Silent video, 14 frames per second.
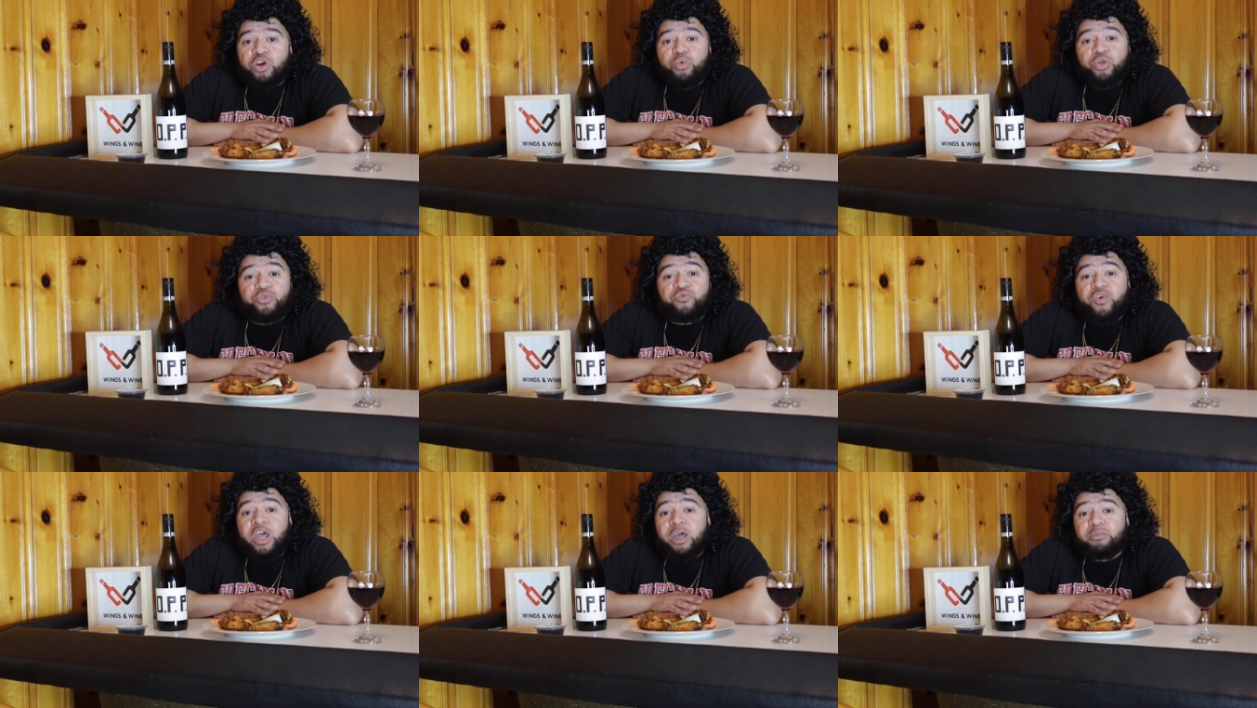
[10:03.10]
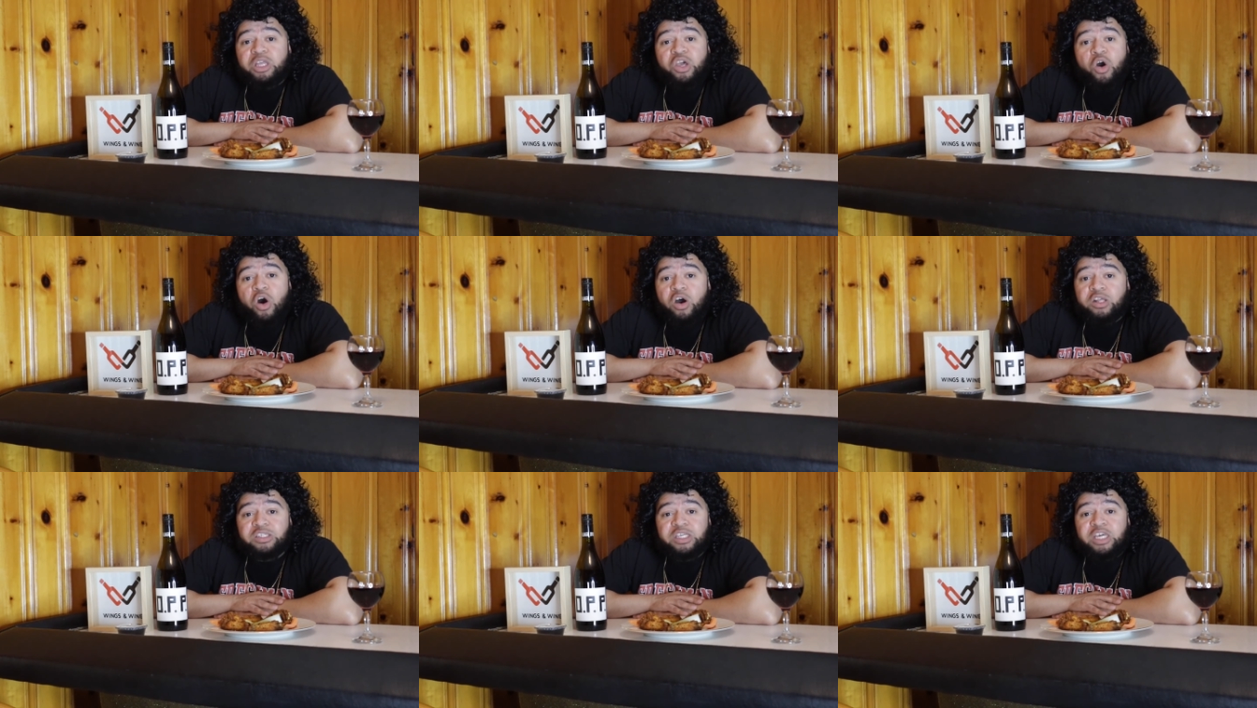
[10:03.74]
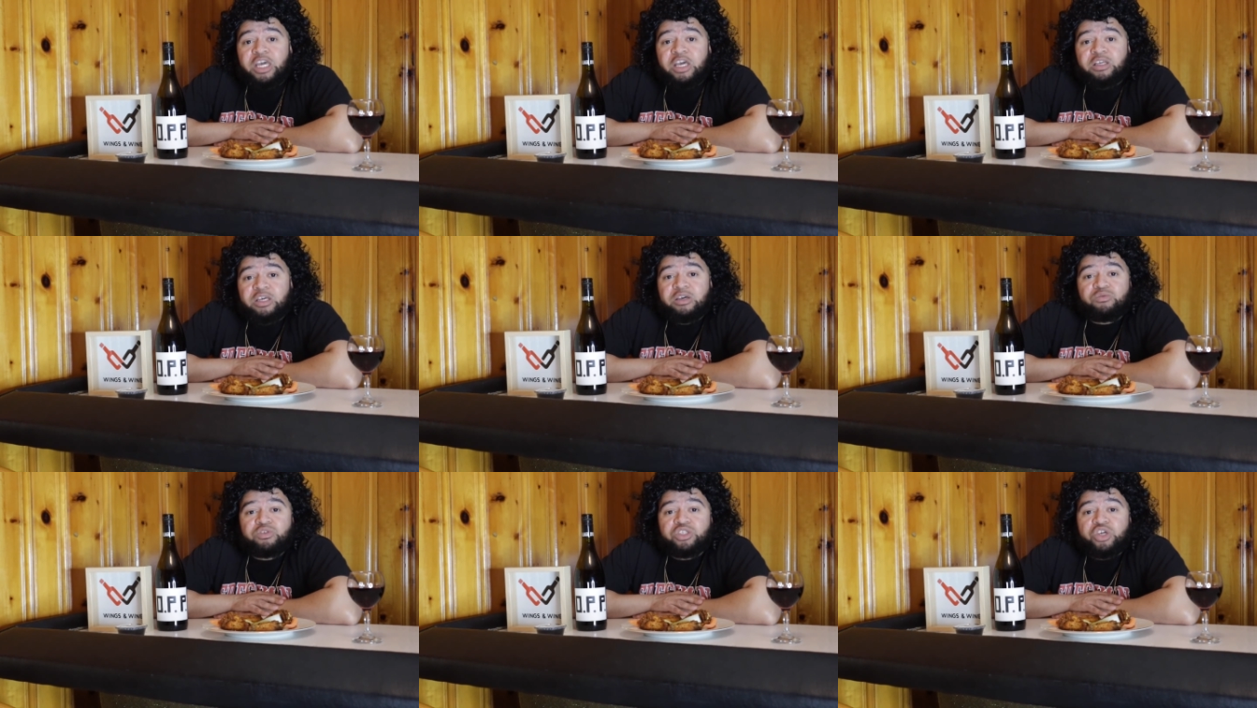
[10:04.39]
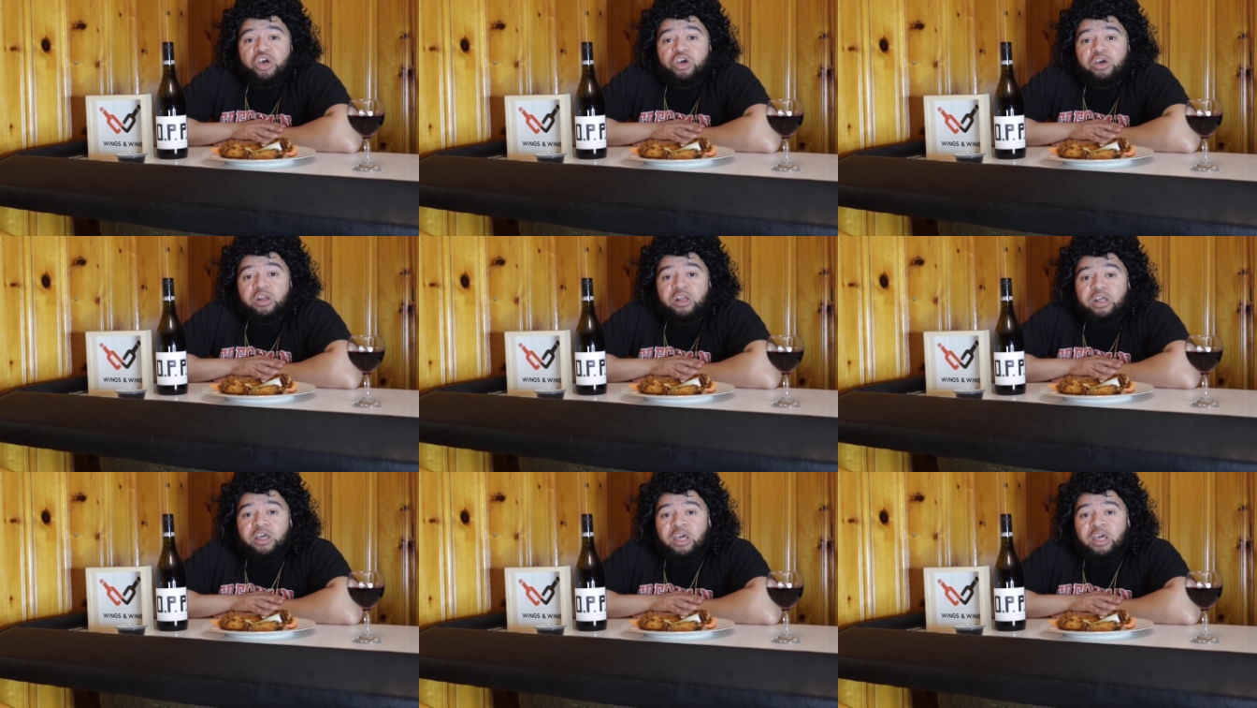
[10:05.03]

with family. Honestly, it was good.